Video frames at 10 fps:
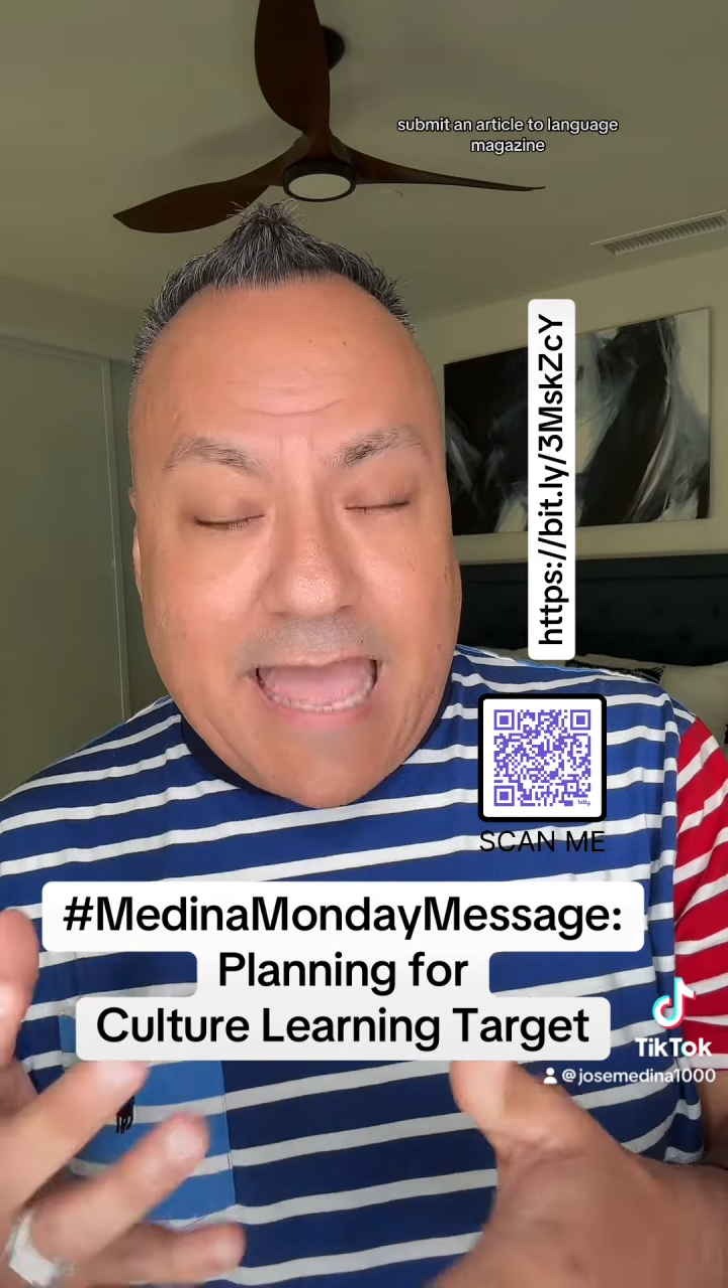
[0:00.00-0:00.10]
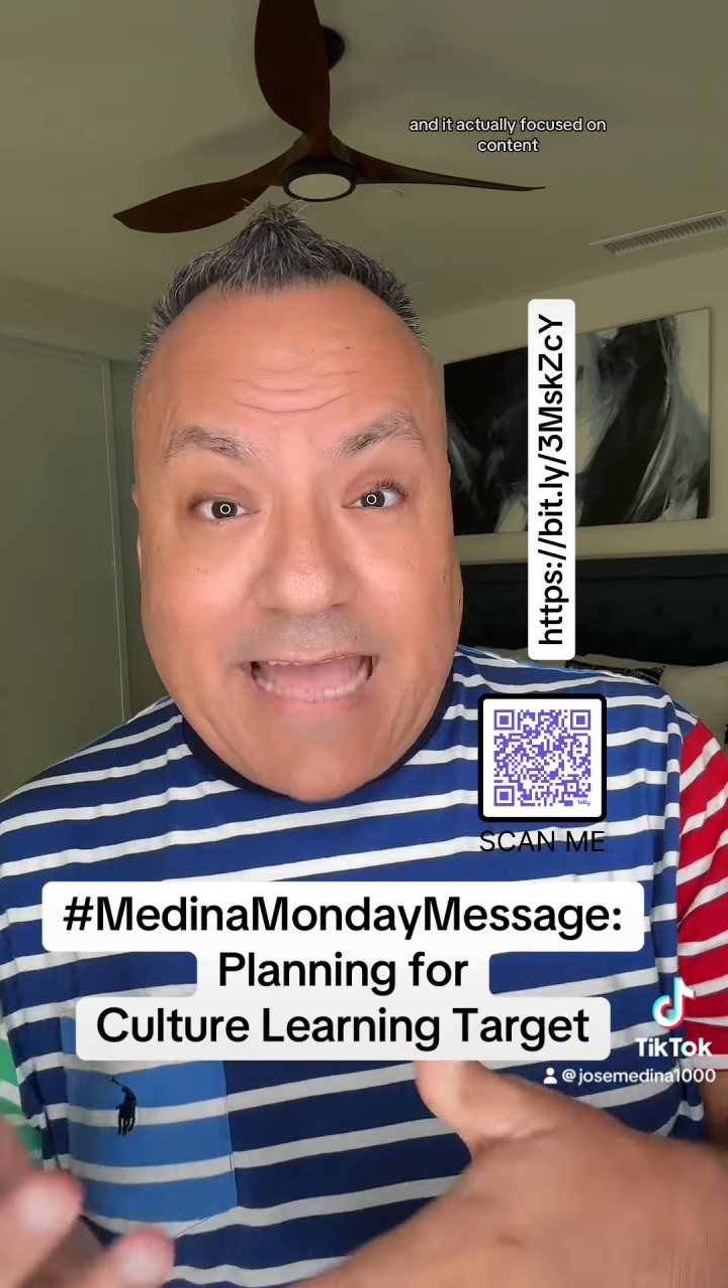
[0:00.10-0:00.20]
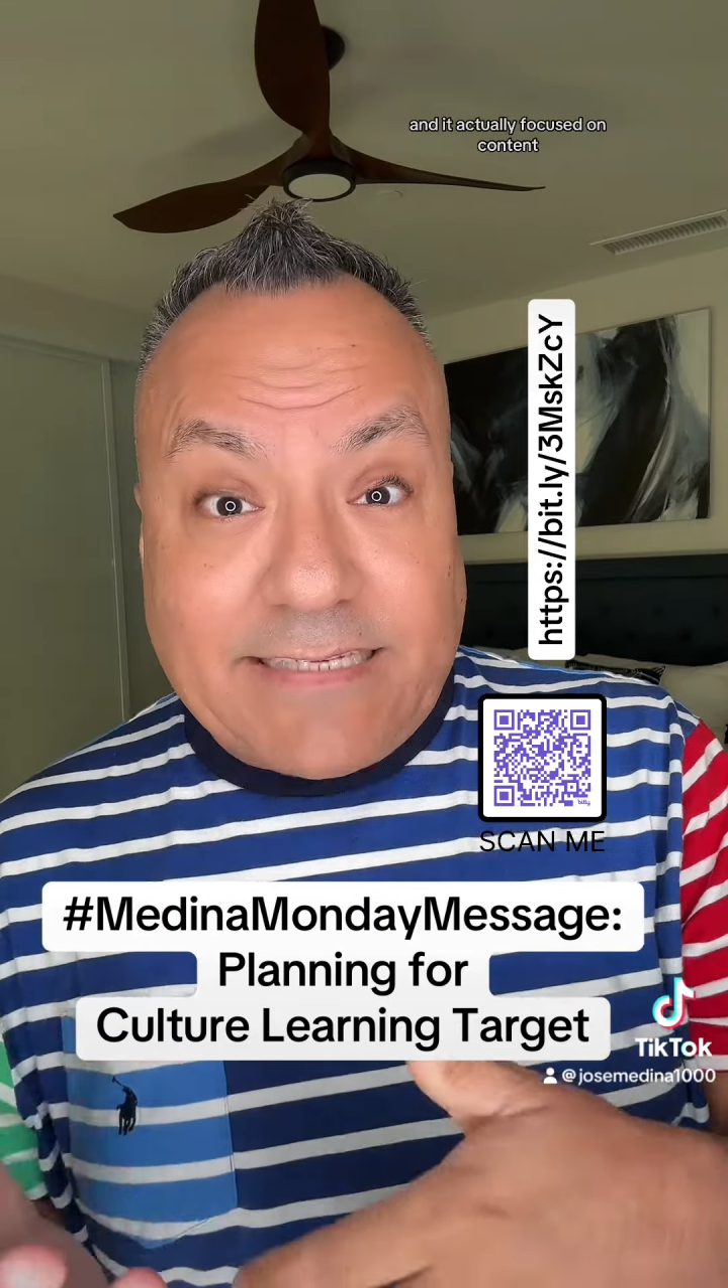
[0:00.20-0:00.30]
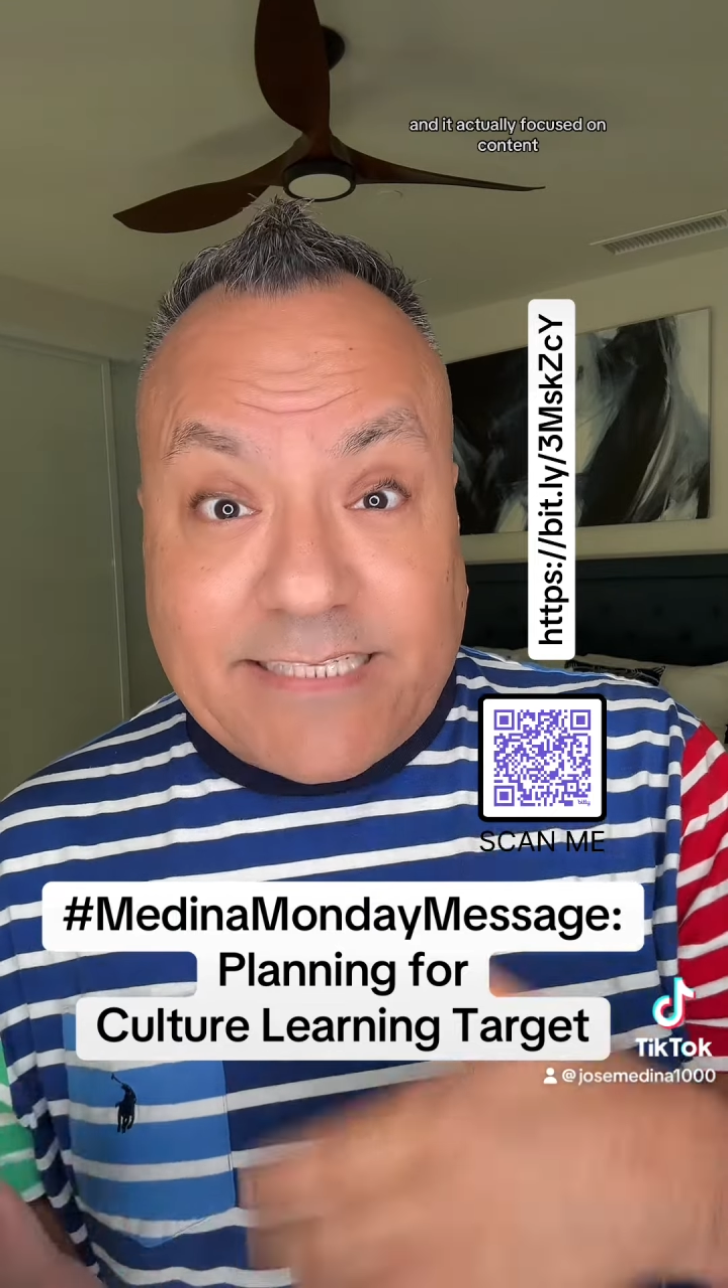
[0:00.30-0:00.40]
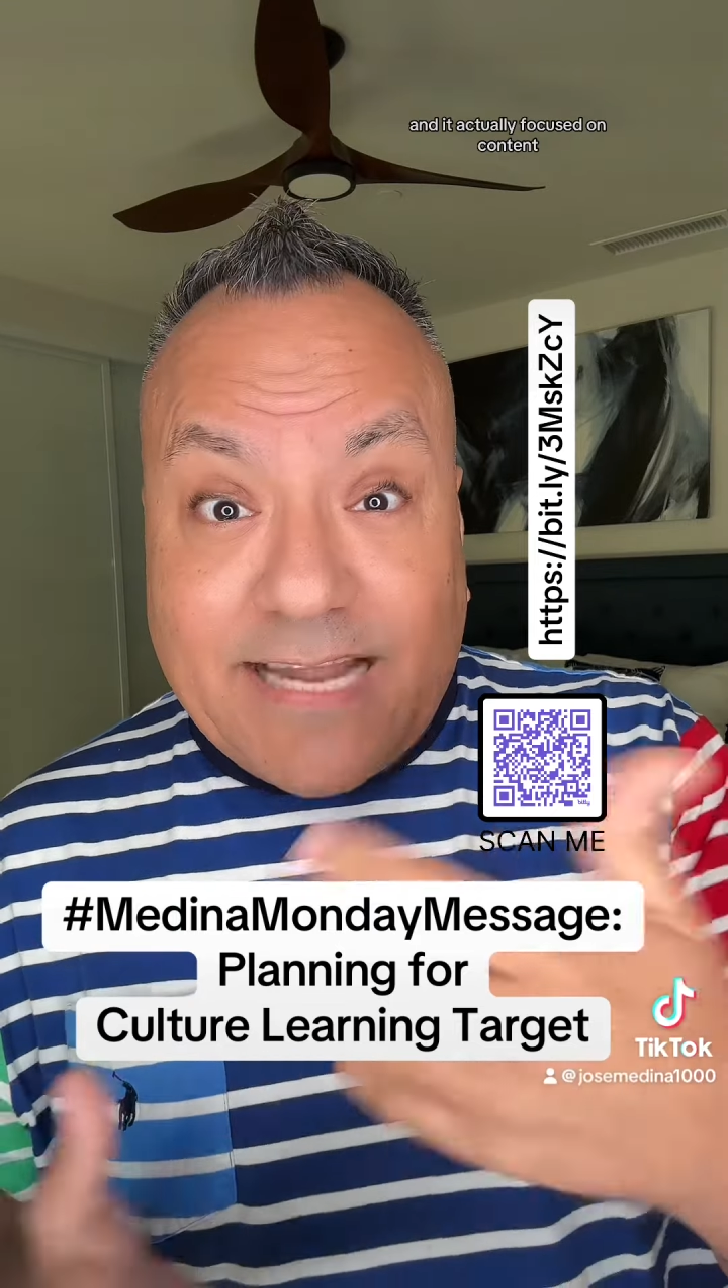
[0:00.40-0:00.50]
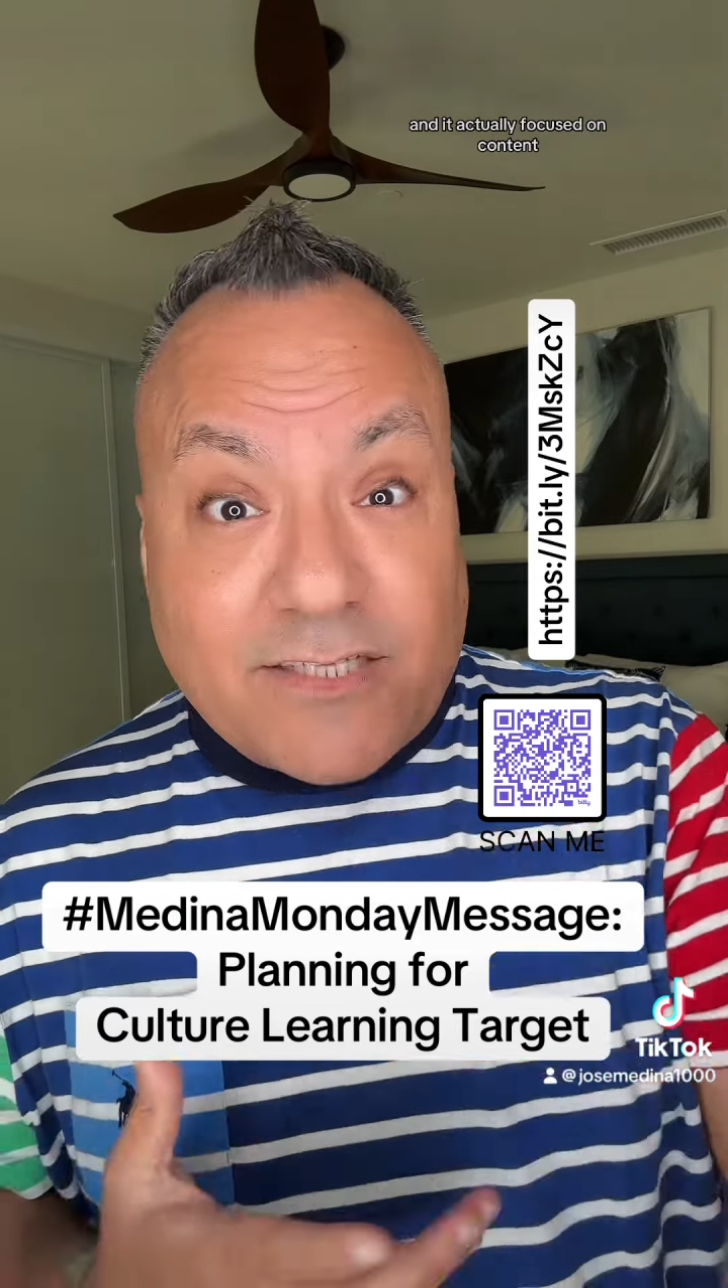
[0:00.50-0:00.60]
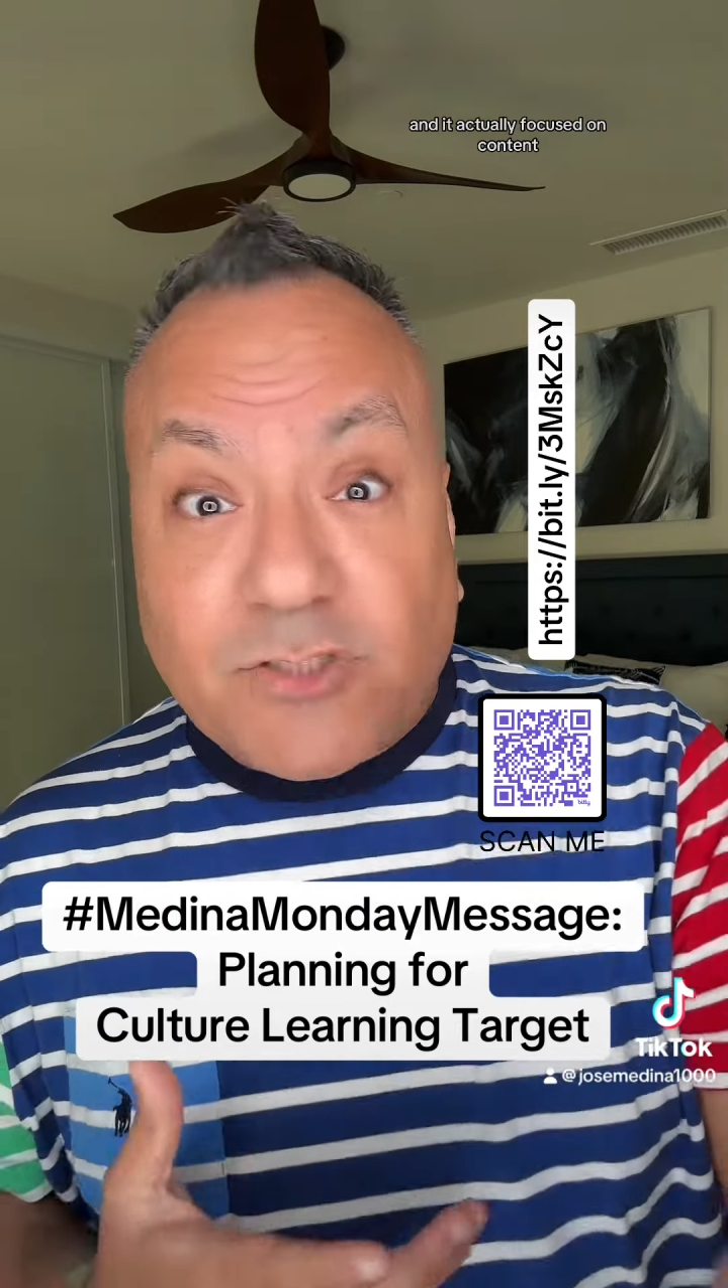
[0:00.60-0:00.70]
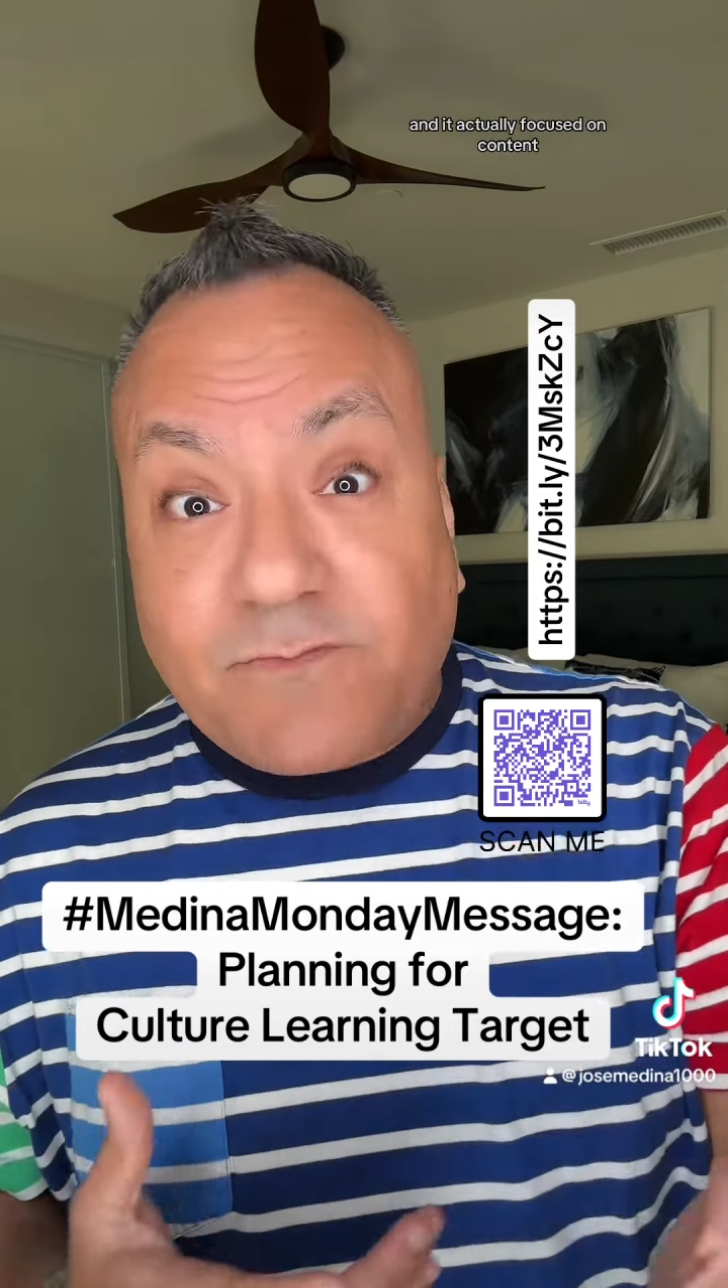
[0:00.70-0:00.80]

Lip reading: and it actually